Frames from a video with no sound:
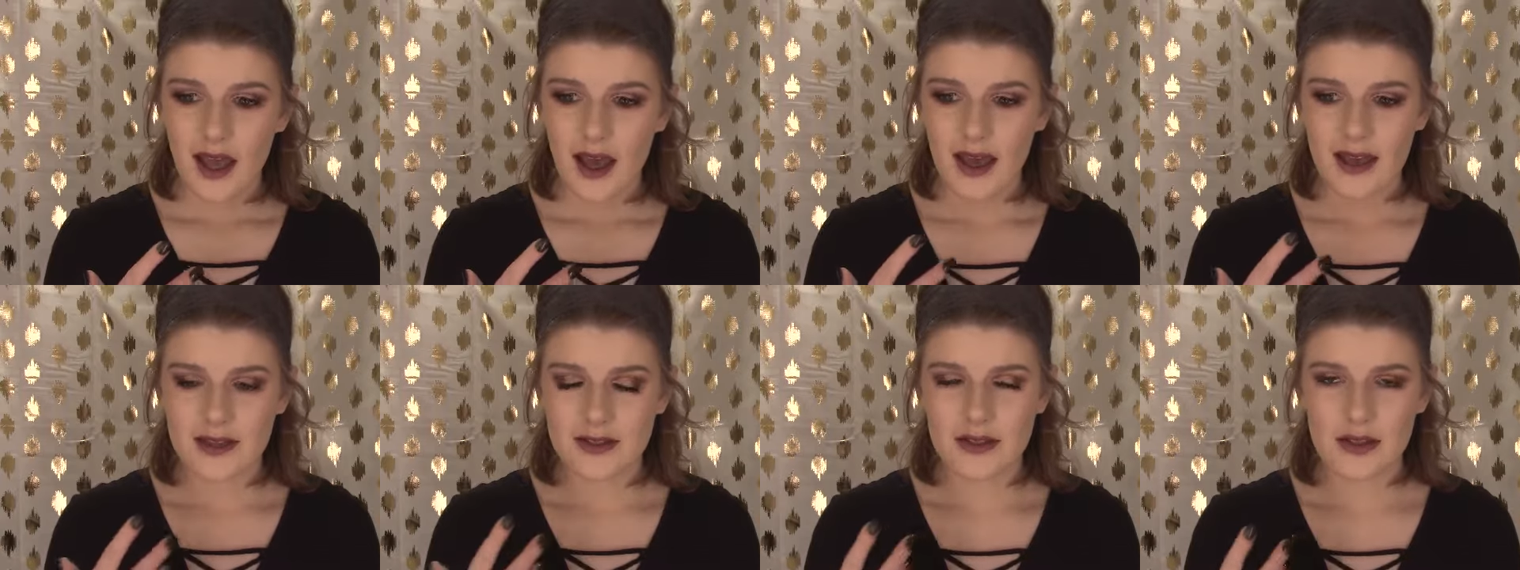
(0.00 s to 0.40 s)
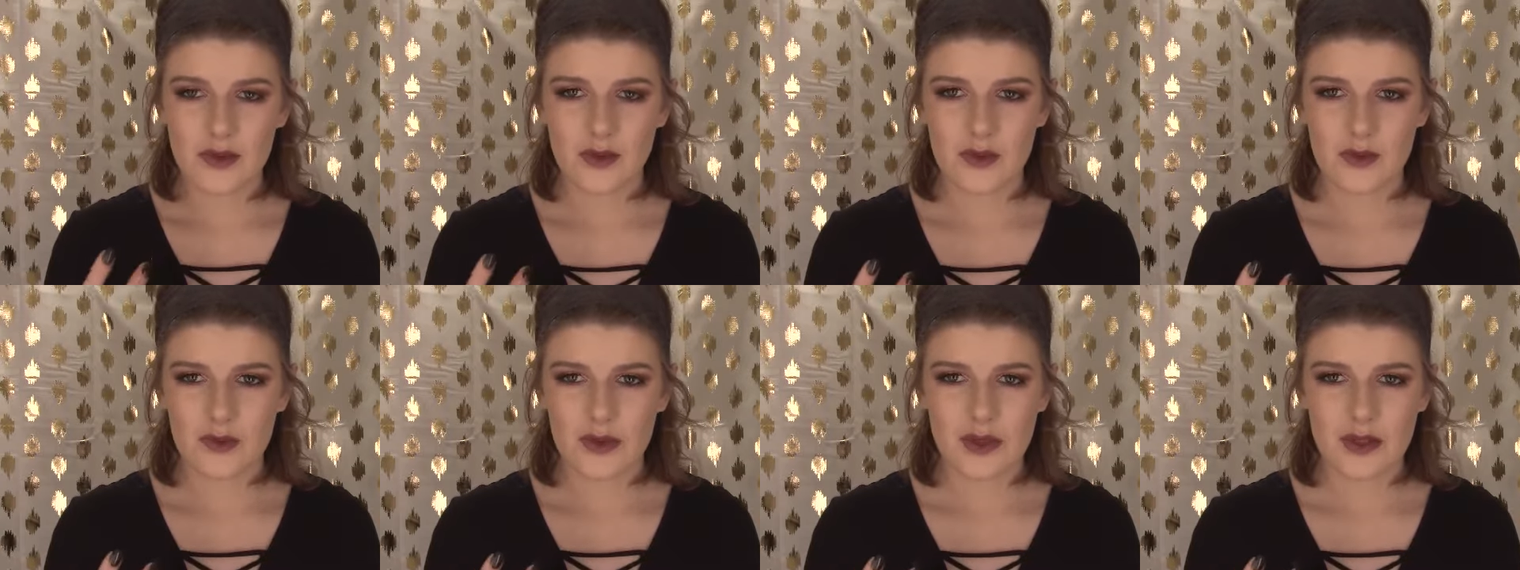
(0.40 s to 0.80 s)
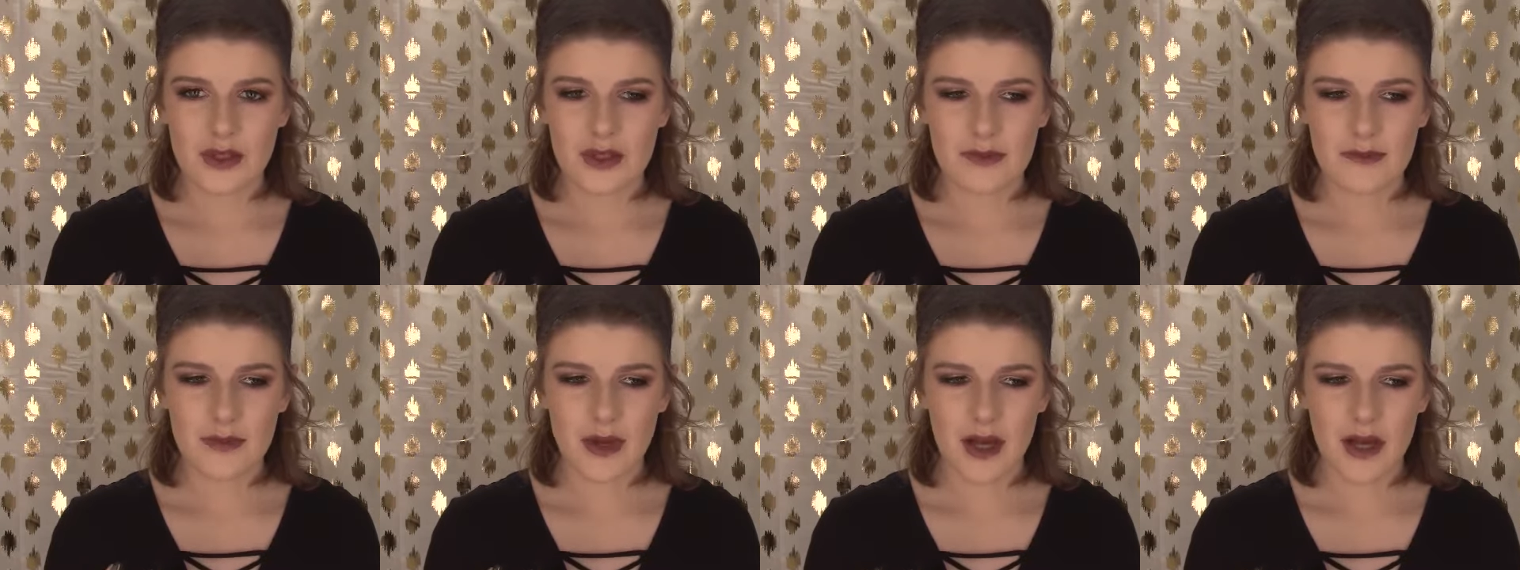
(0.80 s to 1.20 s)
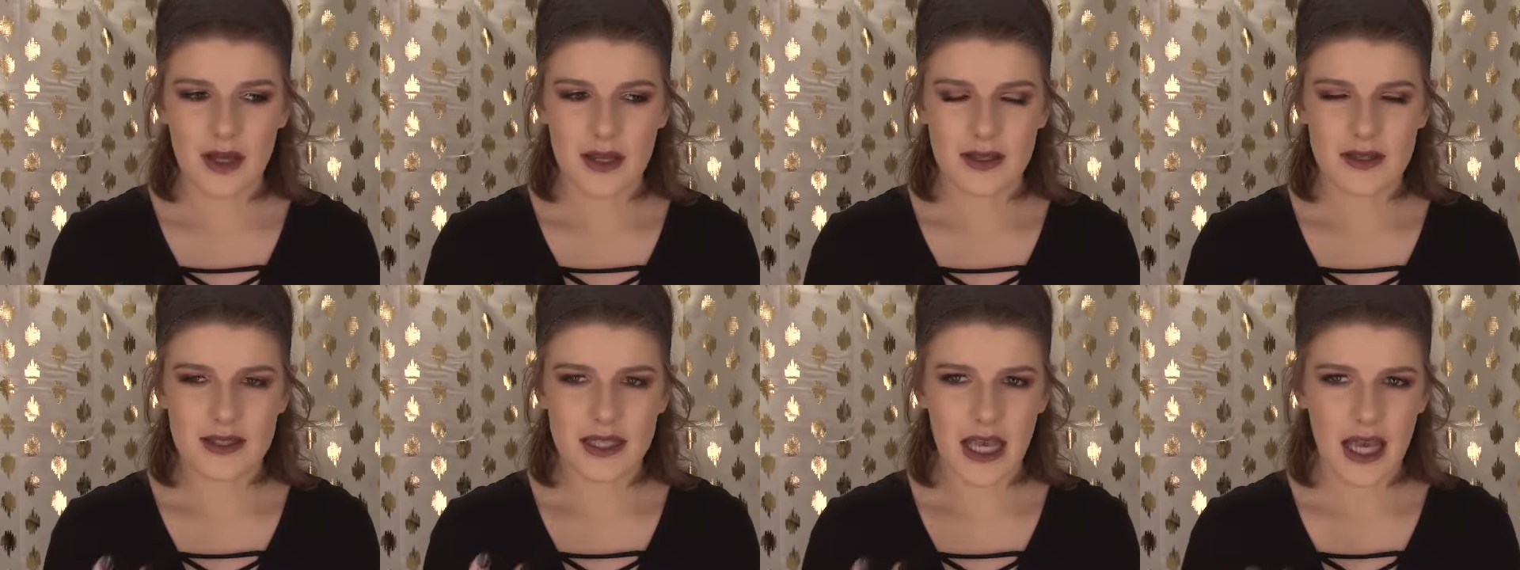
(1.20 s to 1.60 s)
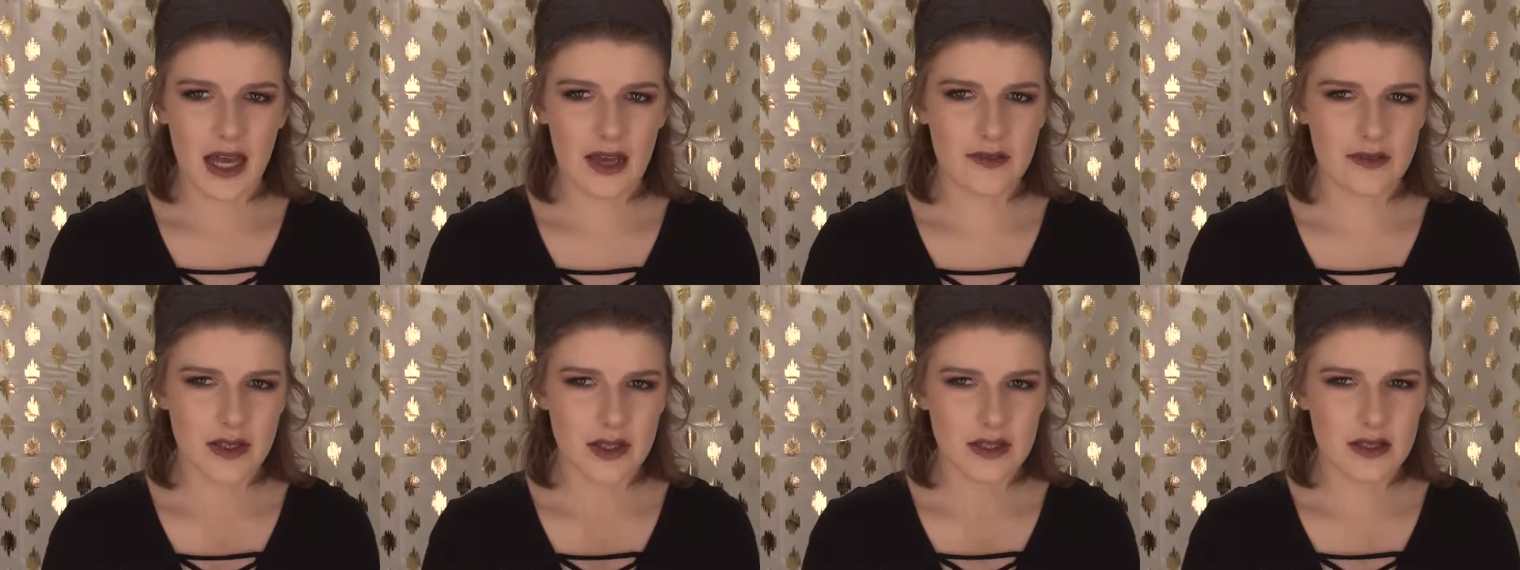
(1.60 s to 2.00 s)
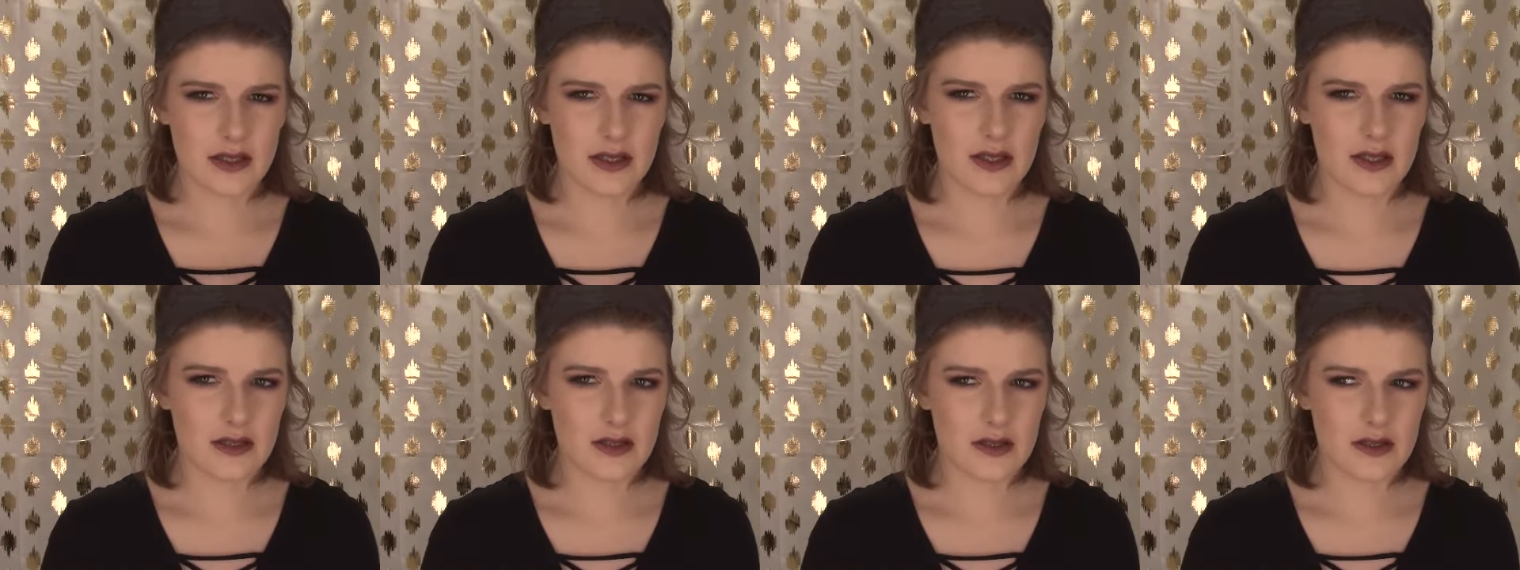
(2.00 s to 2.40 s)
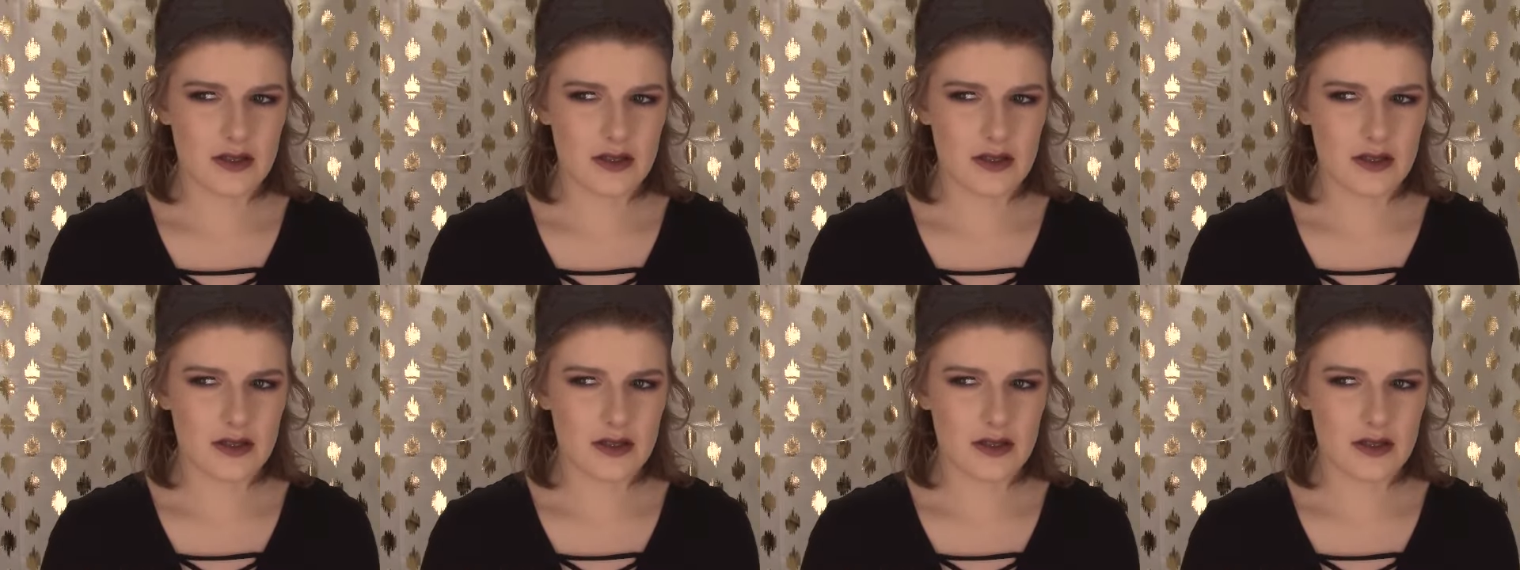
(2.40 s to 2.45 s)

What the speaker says: I don't really mind having to